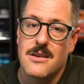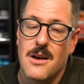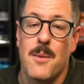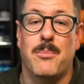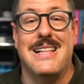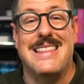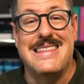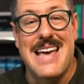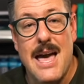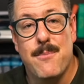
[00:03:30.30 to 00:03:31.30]
But
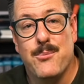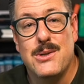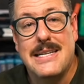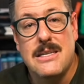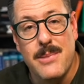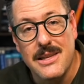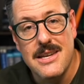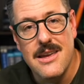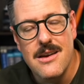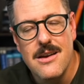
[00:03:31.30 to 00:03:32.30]
that
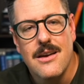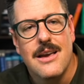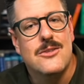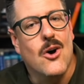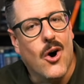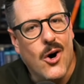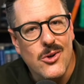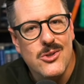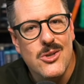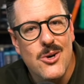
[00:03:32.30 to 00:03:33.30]
predictability is
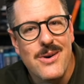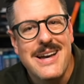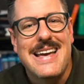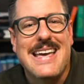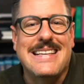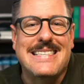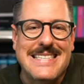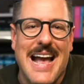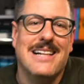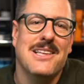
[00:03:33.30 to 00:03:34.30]
also
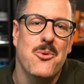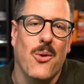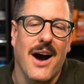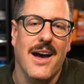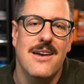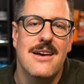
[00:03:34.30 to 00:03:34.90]
exactly why